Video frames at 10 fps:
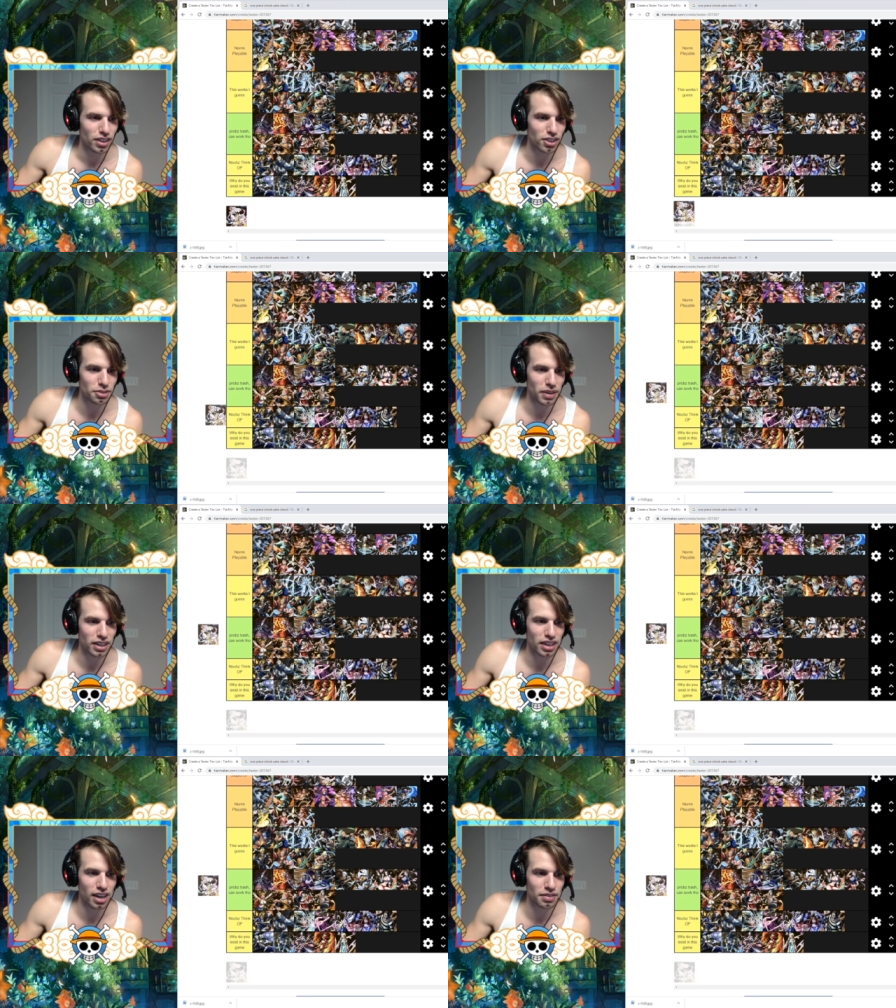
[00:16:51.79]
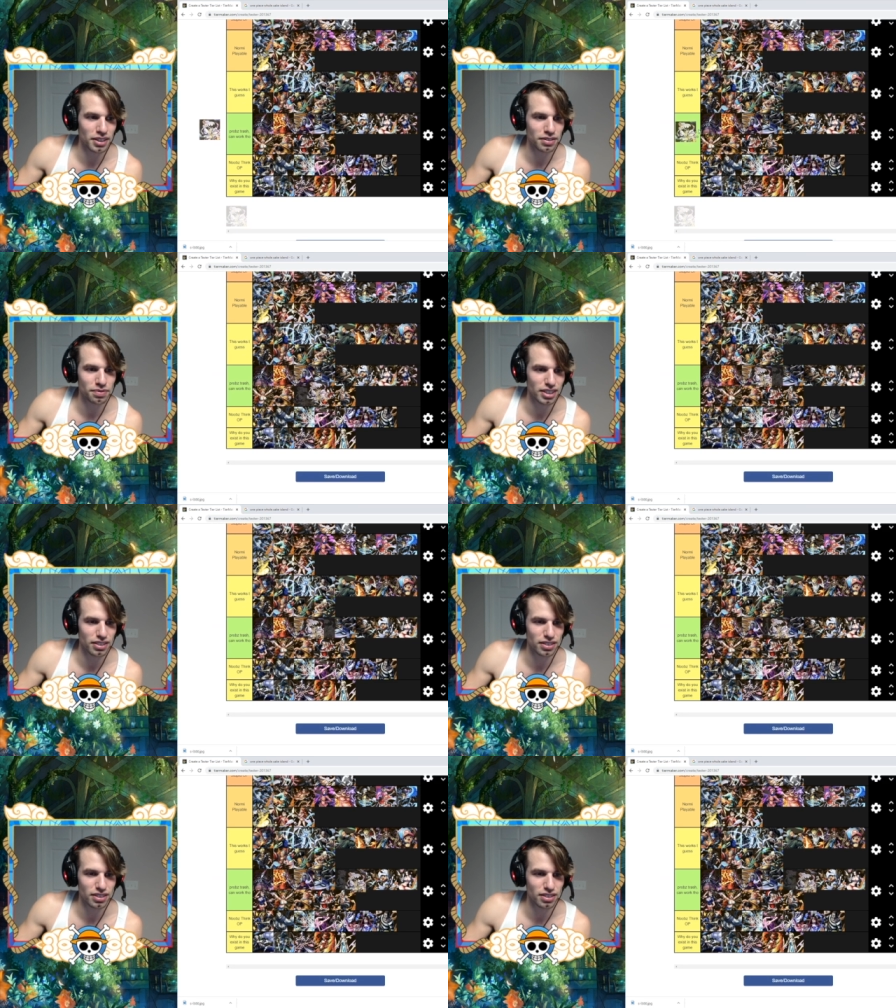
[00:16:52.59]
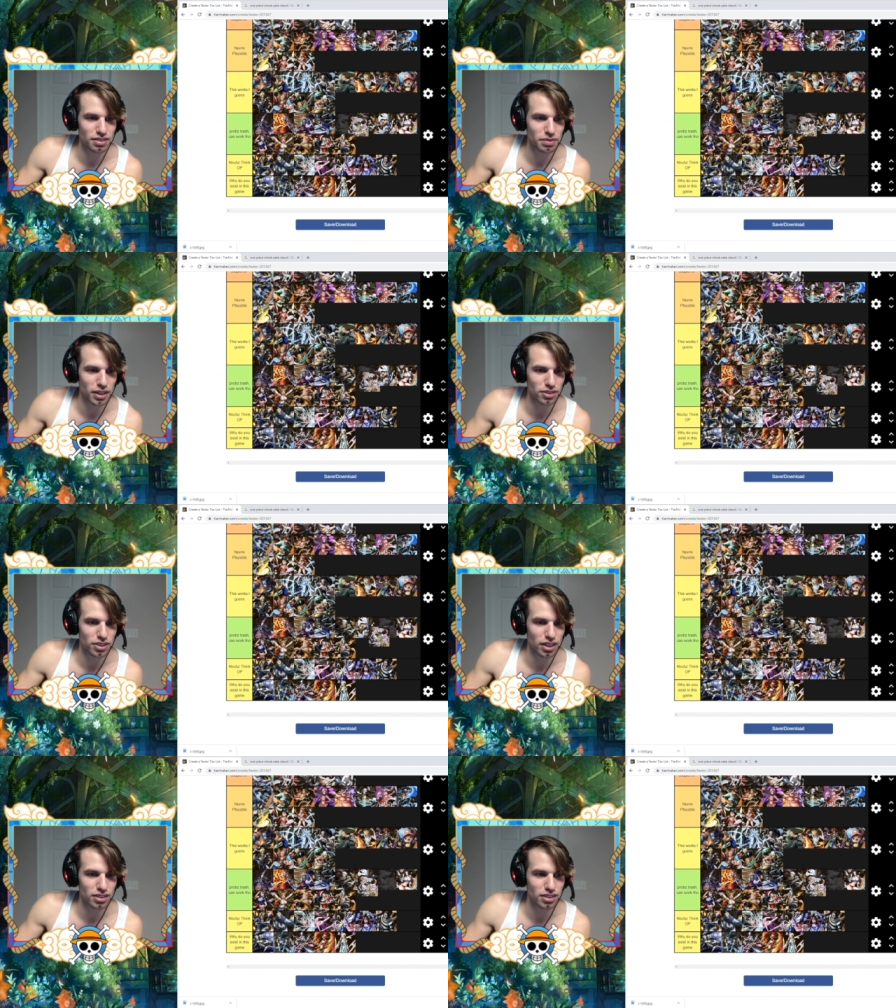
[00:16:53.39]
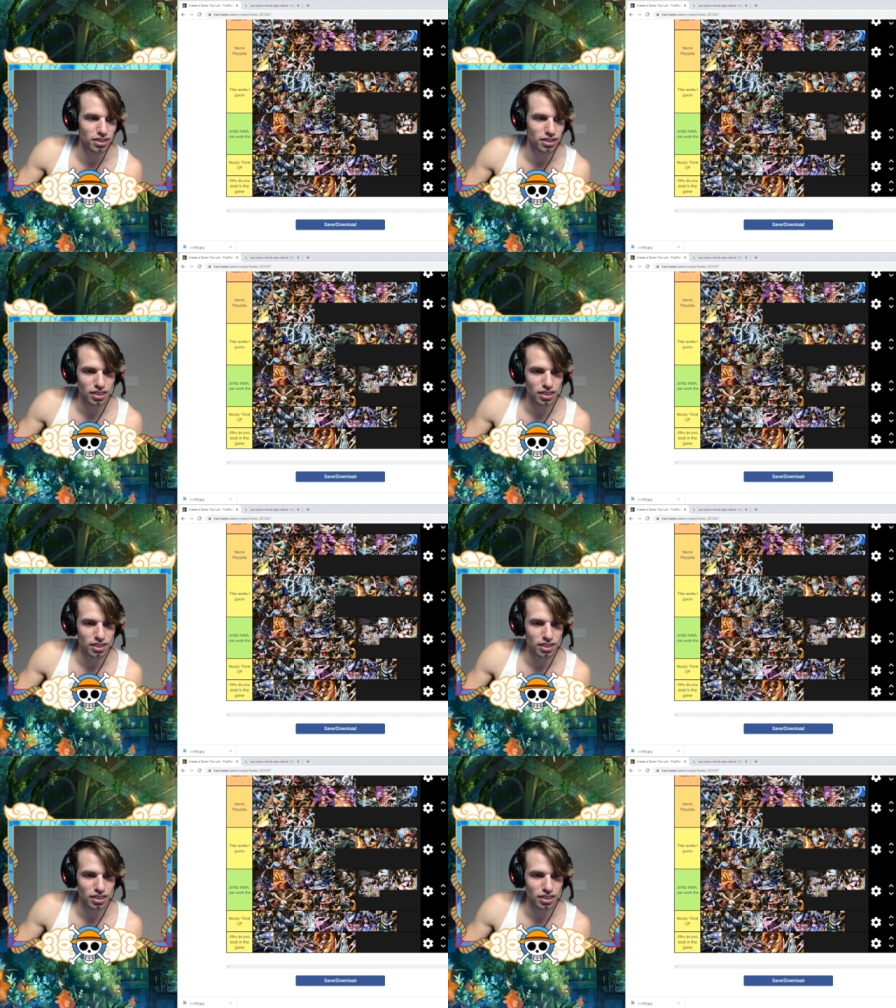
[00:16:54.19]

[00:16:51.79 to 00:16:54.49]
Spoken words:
Ghost Bride Nami, definitely Proud's trash.